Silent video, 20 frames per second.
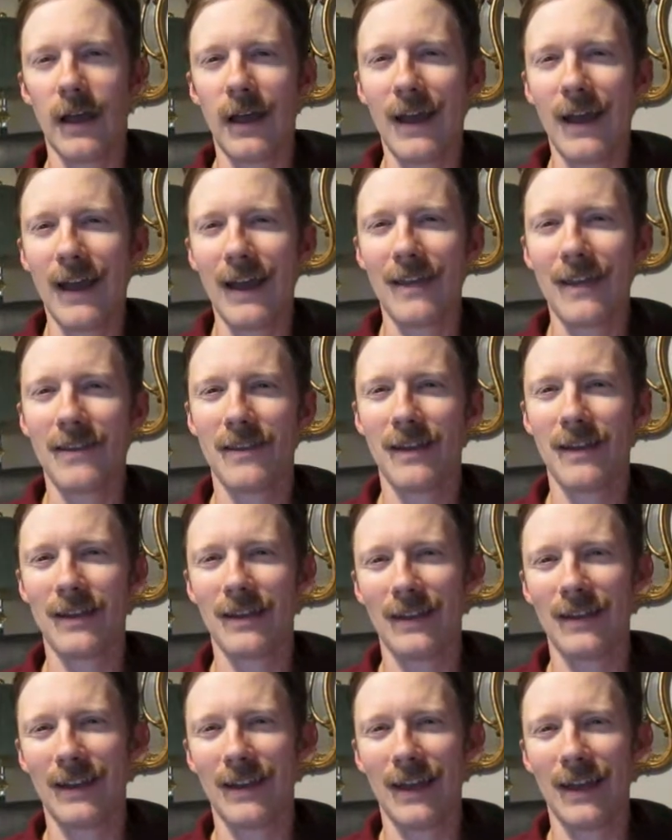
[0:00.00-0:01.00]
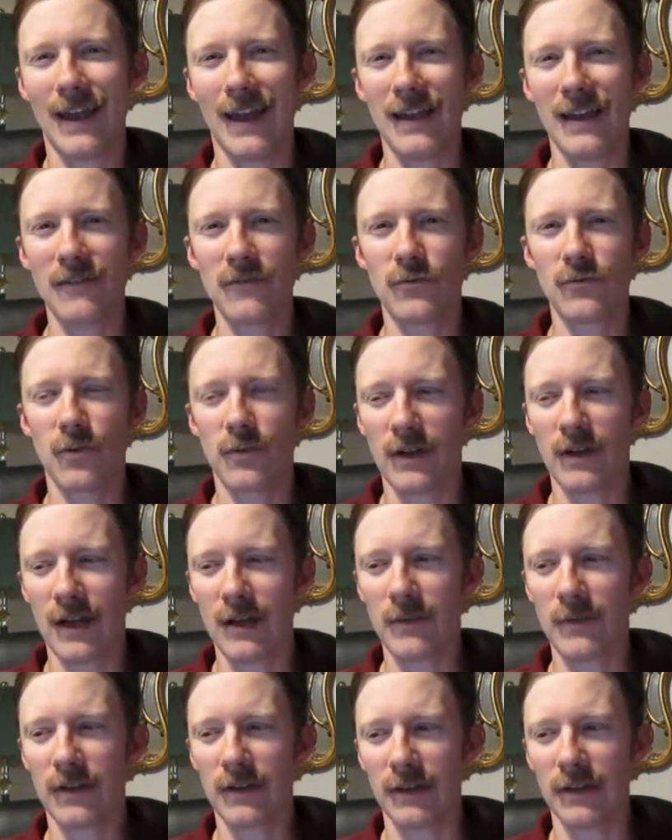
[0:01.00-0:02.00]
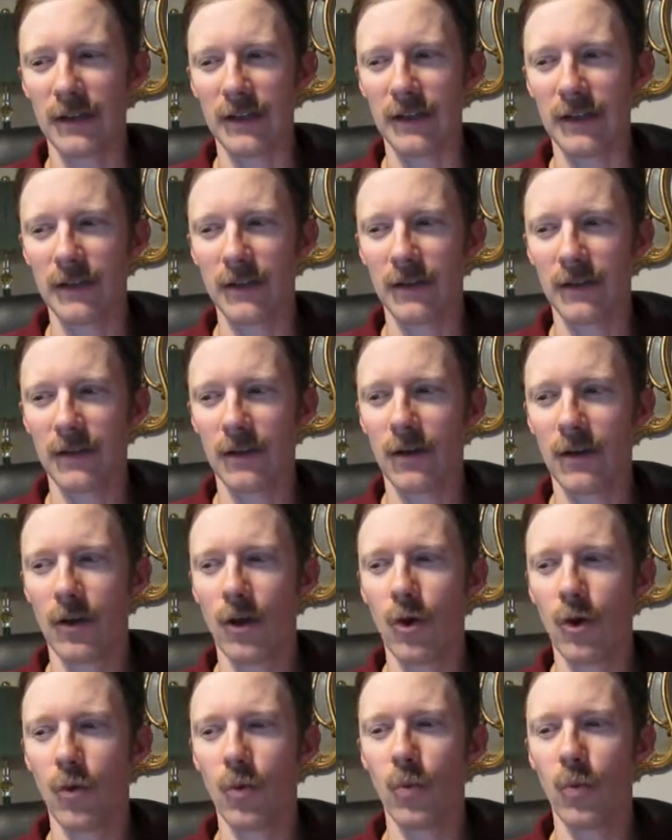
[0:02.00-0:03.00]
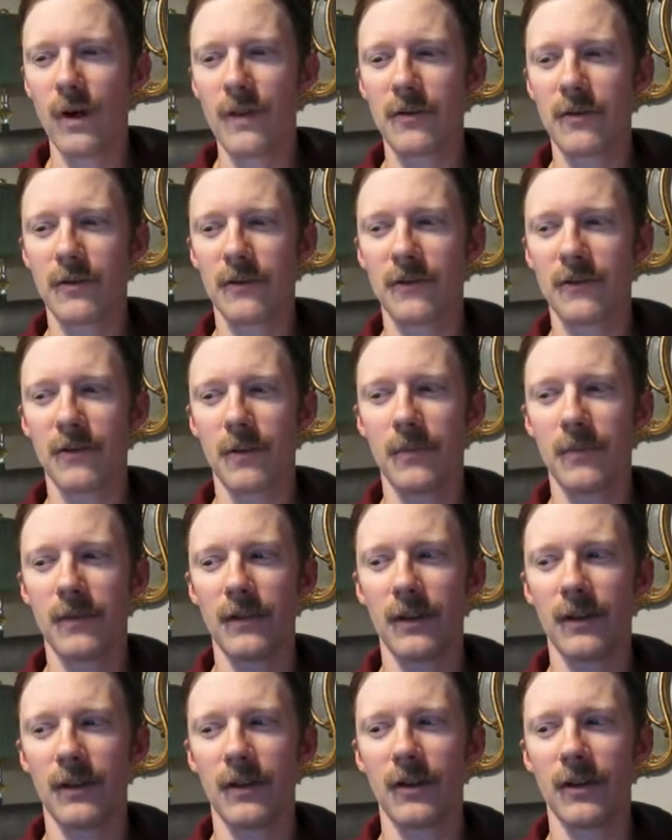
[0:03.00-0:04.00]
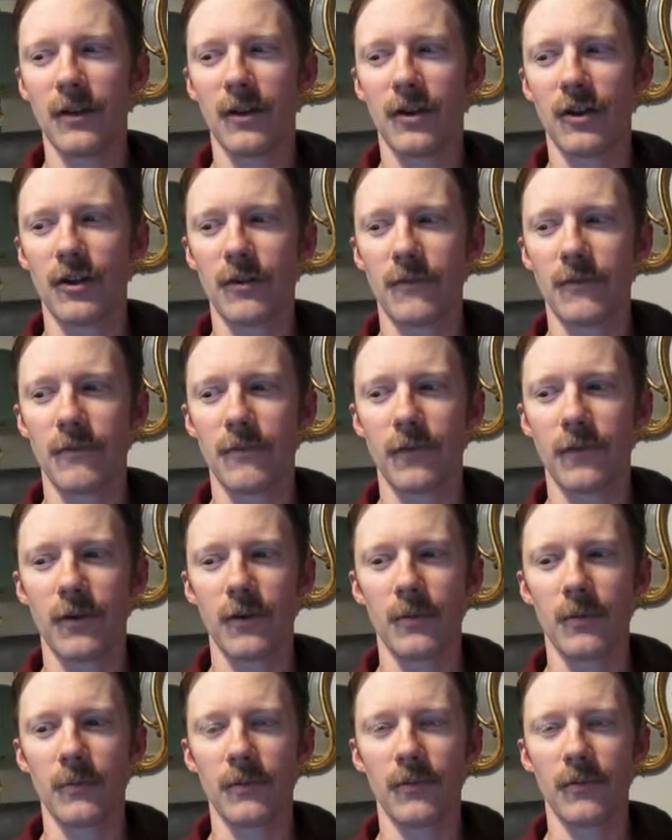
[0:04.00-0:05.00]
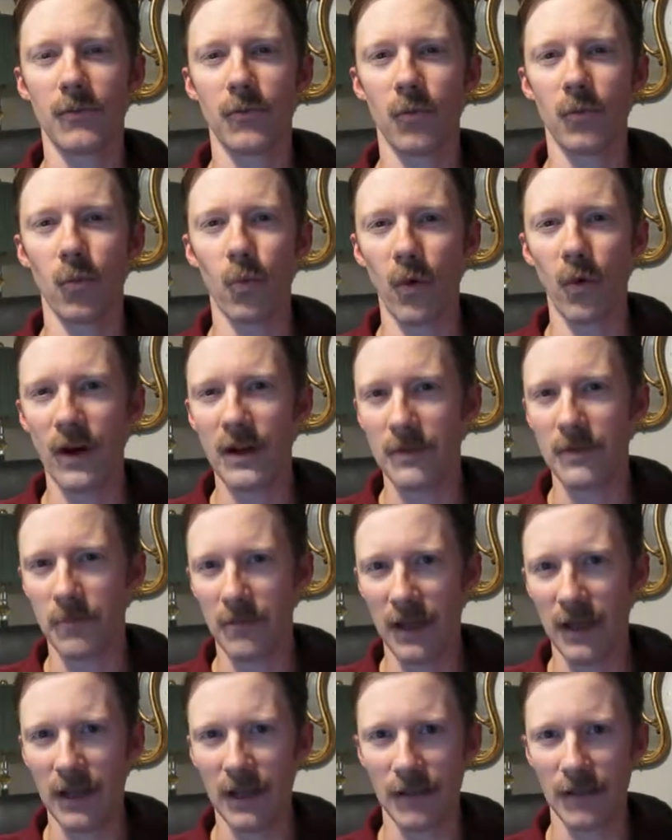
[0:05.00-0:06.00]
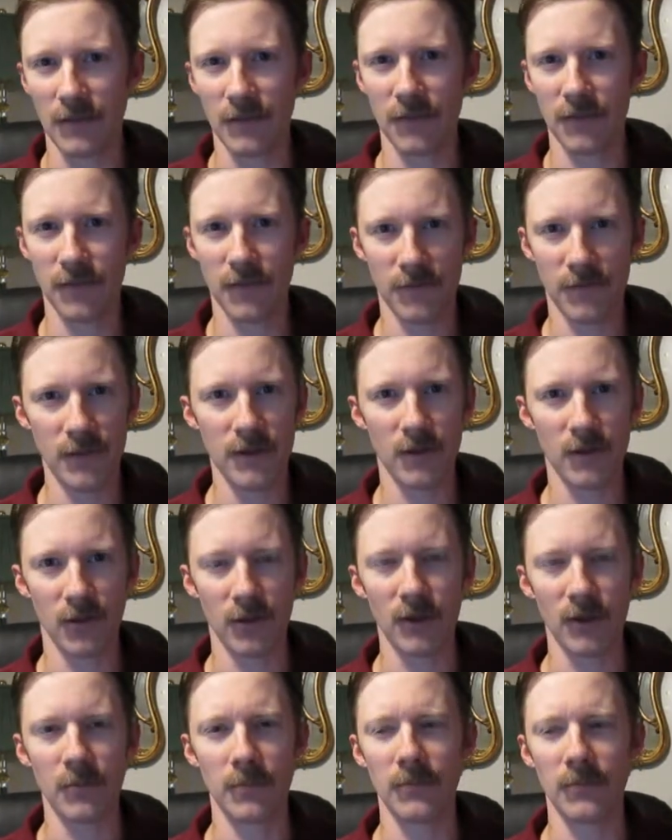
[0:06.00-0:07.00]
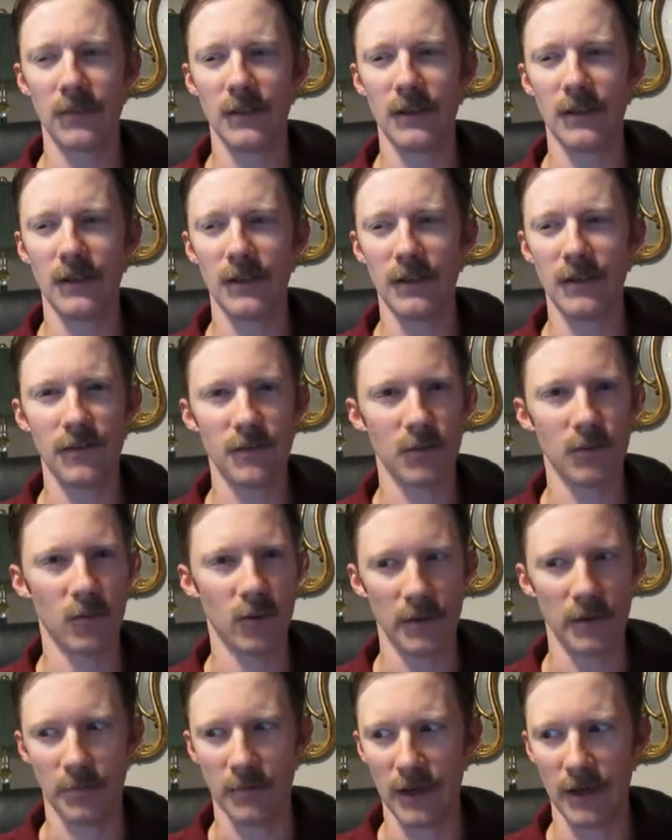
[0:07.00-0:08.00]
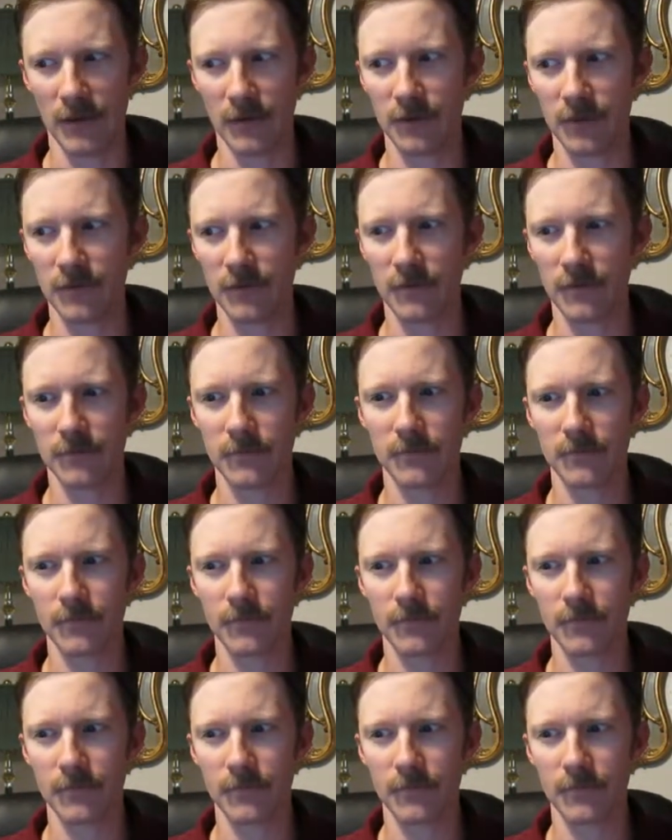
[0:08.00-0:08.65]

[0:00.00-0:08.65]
And that astronomically, whether something confirms one man's theorem isn't what matters.